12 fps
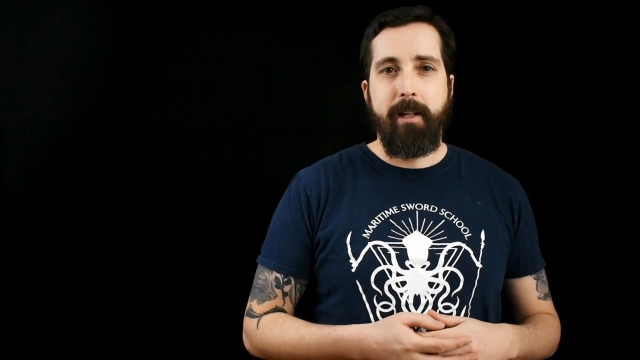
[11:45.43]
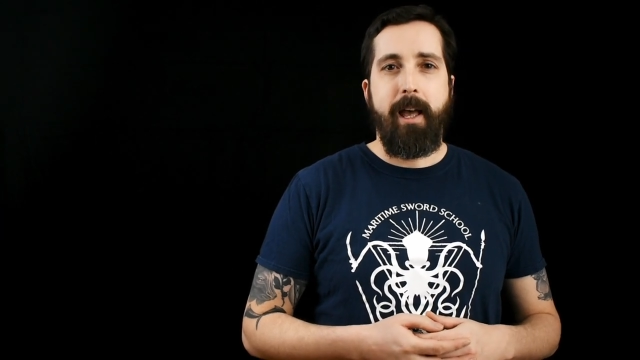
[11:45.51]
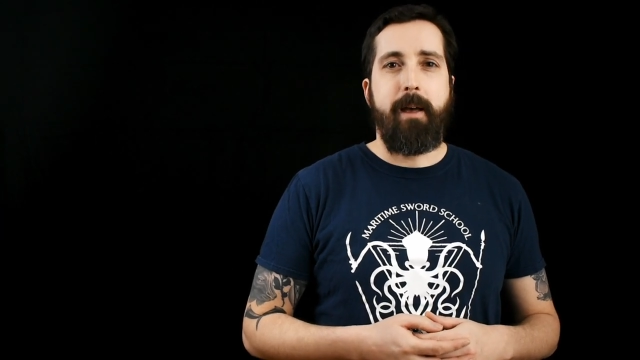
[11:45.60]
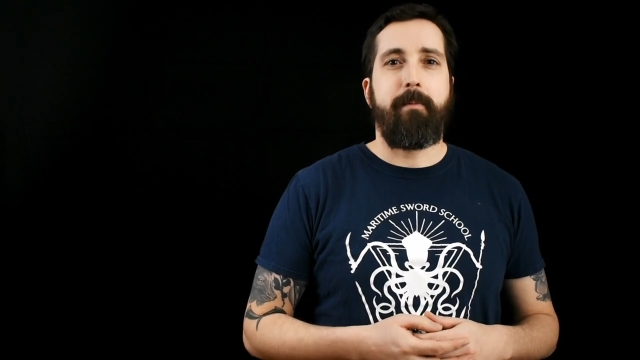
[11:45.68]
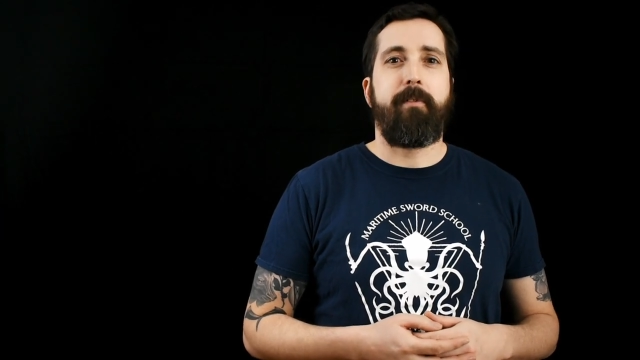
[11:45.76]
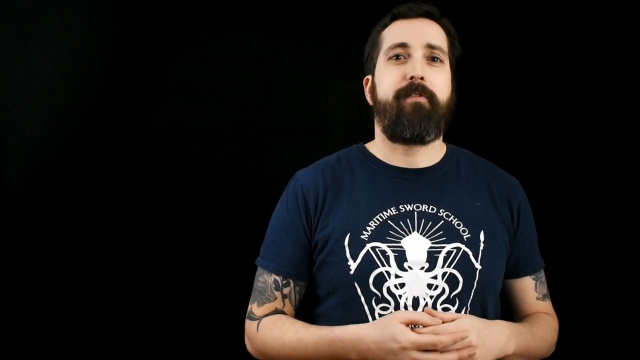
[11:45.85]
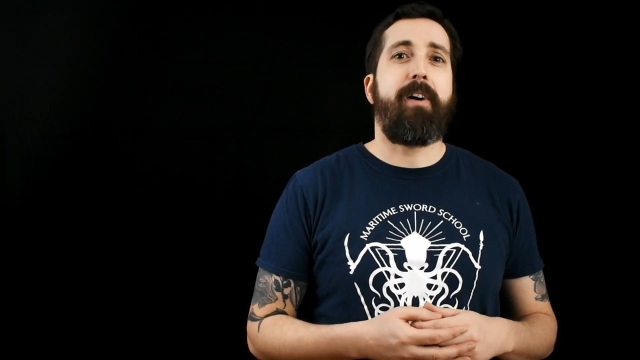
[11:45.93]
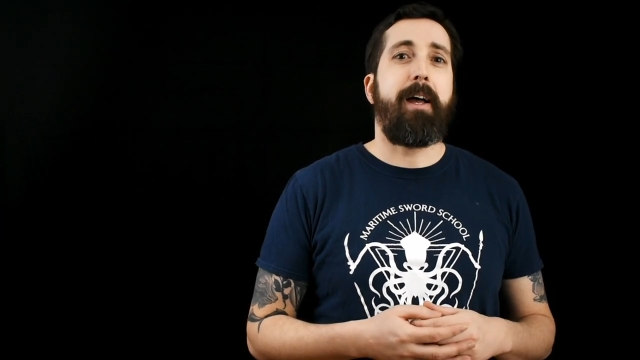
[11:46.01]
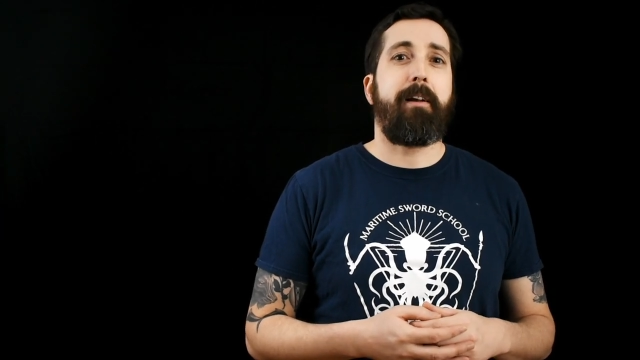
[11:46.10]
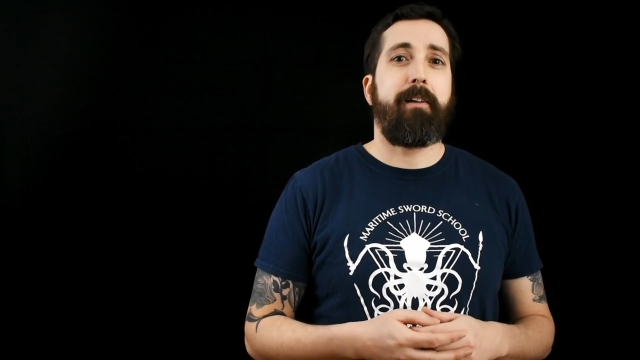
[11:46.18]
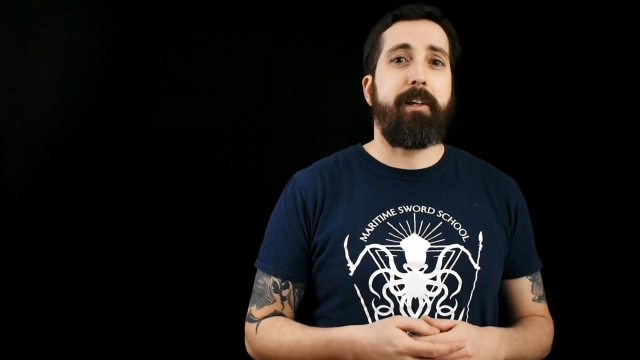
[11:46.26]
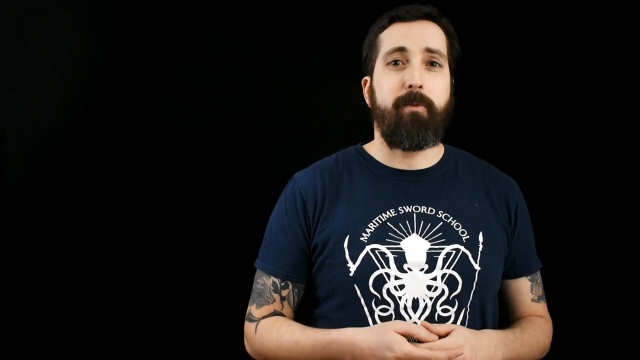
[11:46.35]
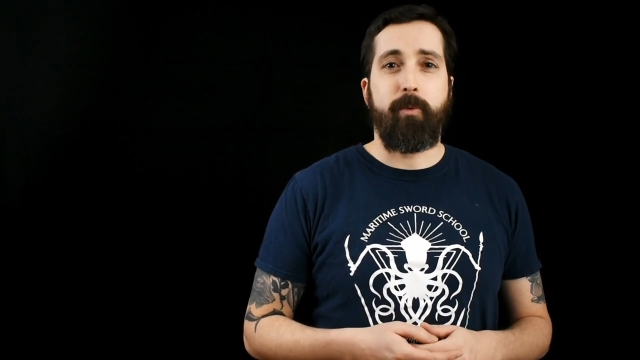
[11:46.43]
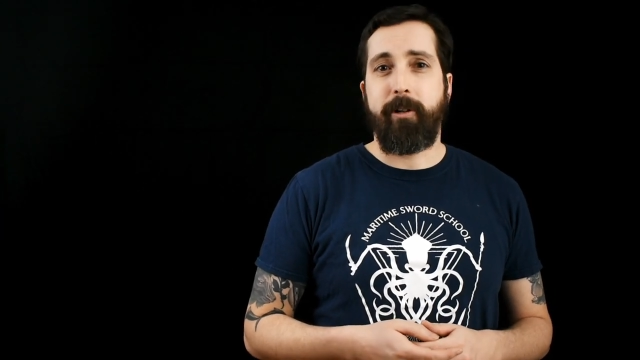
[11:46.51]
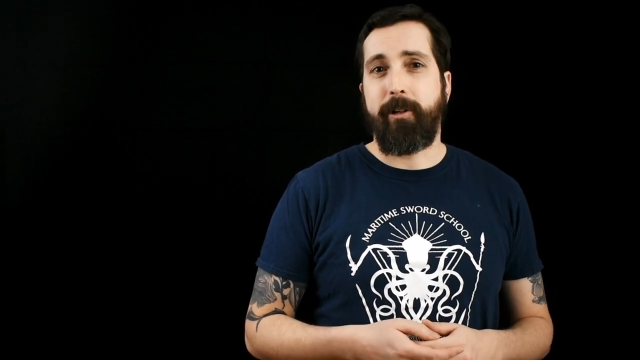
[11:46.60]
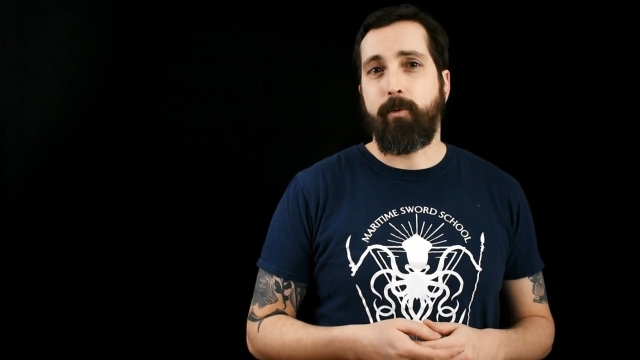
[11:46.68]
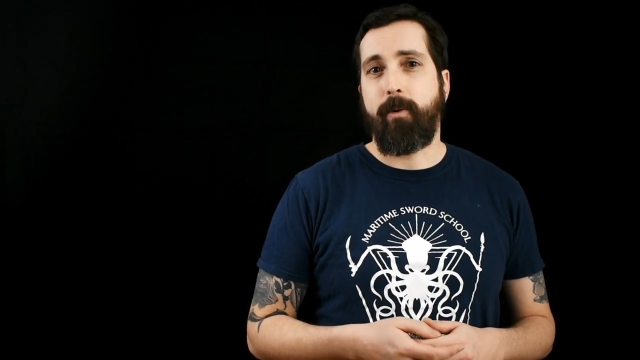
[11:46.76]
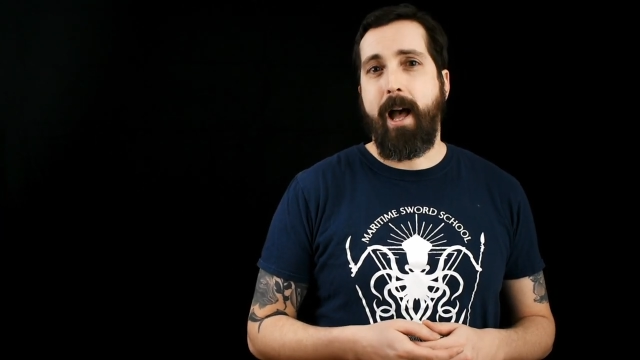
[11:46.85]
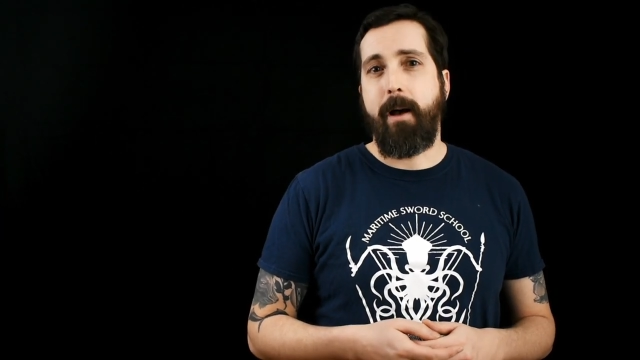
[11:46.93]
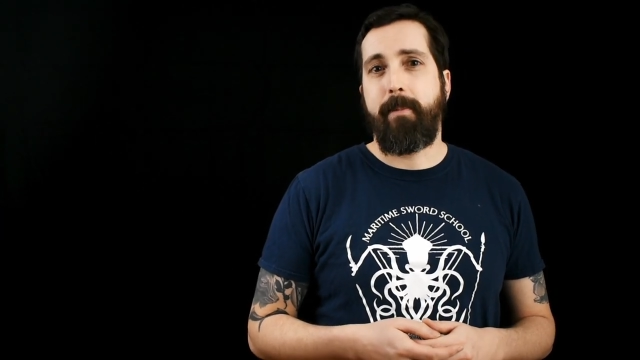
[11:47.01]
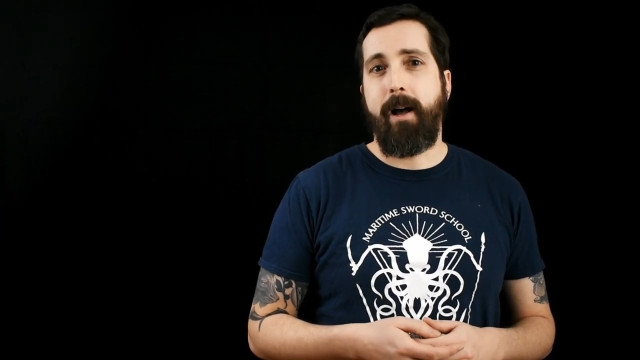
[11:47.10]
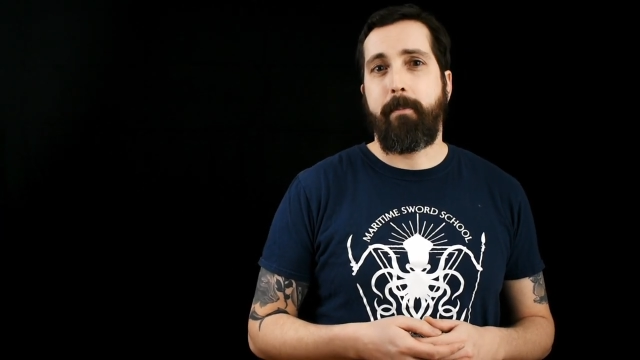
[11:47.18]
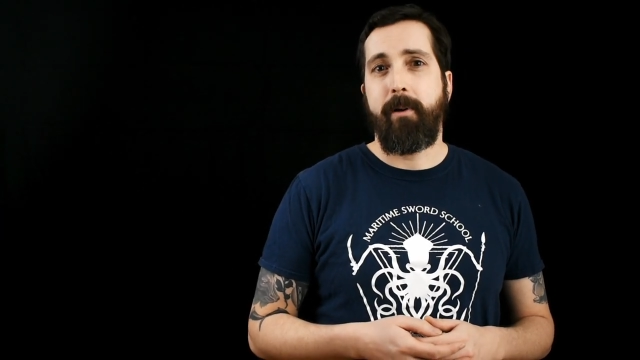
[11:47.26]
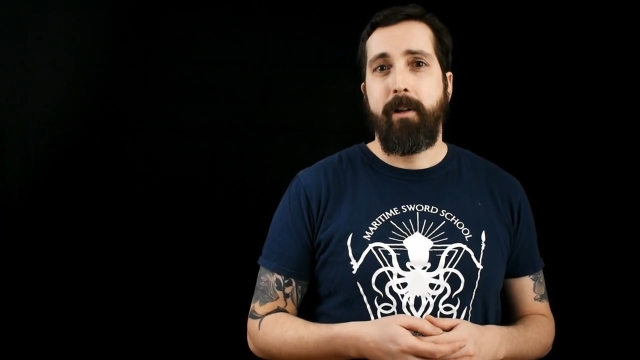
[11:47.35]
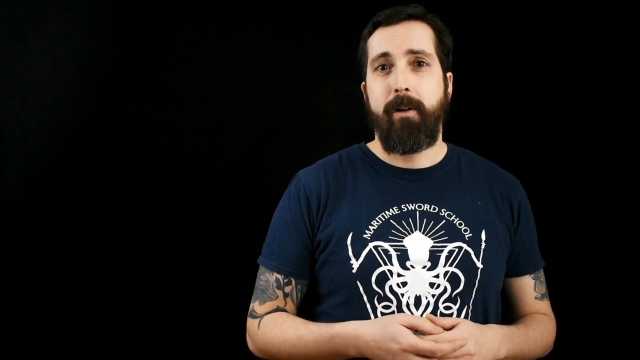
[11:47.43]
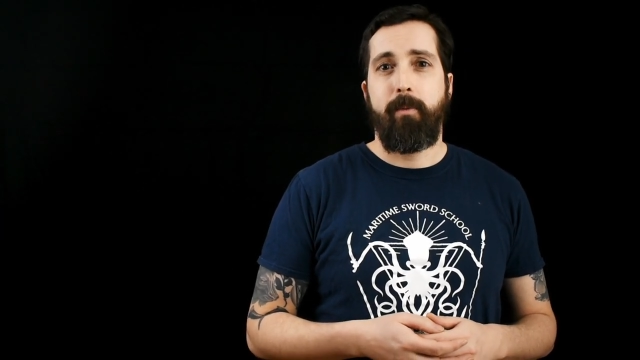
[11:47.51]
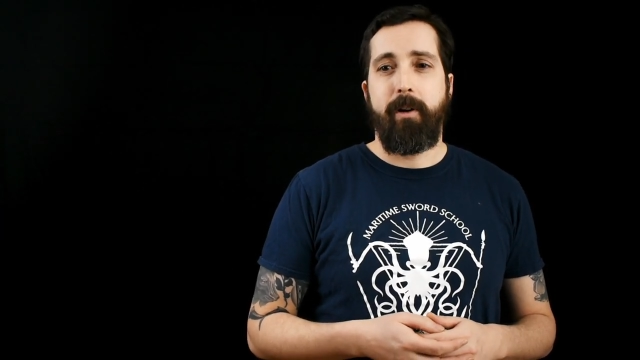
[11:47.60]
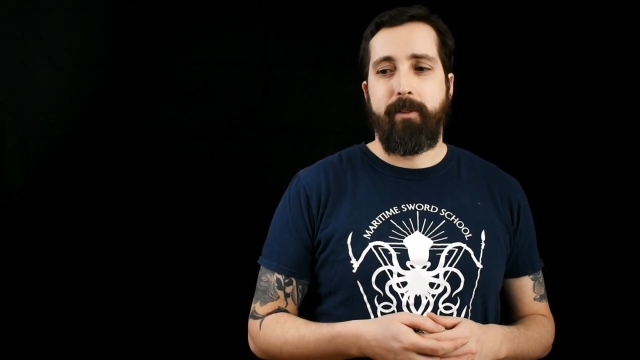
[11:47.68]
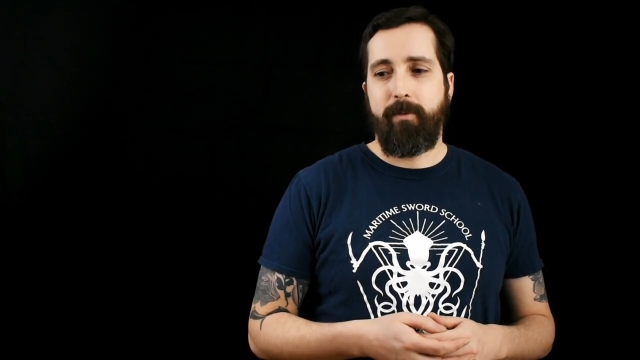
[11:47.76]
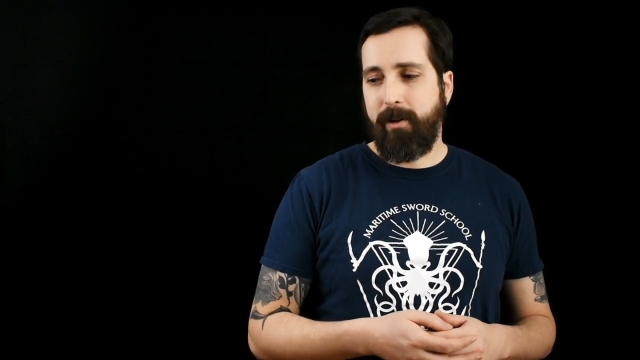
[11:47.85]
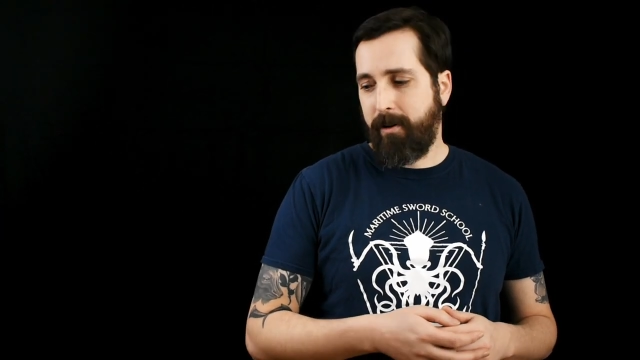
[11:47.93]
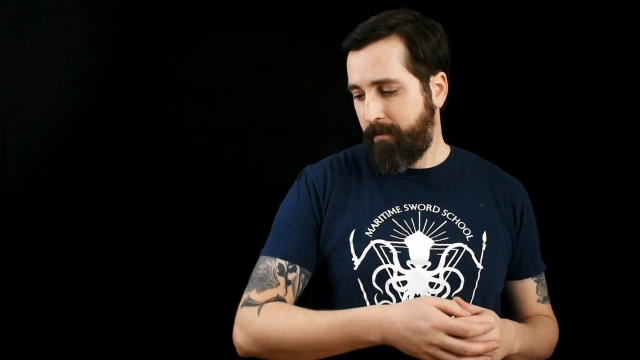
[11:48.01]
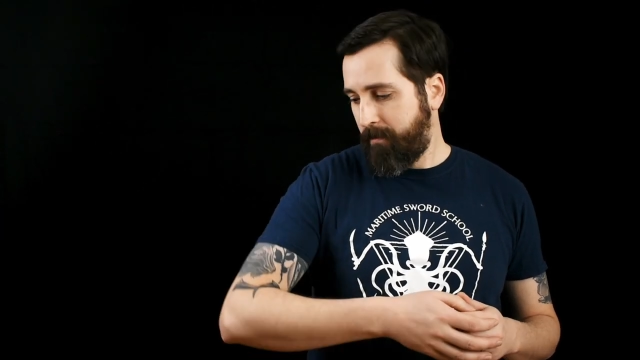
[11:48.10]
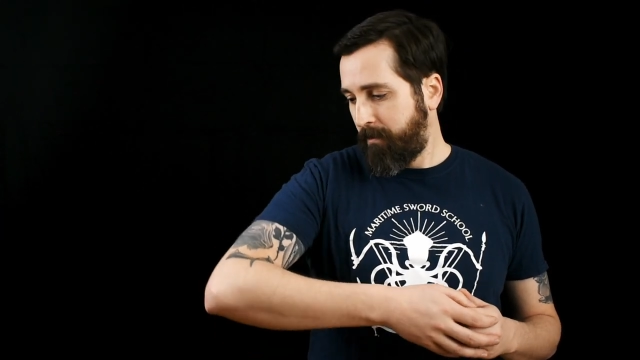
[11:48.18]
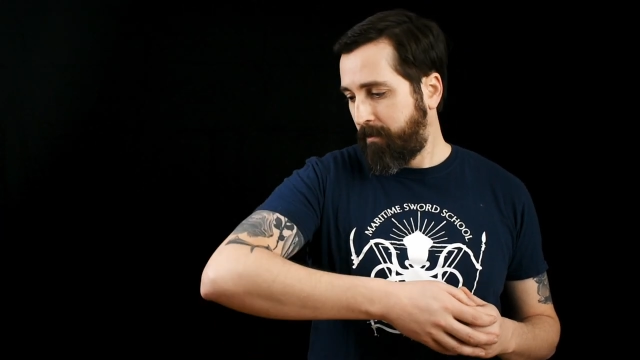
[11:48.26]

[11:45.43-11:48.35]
and finally we're going to wrap up with, well,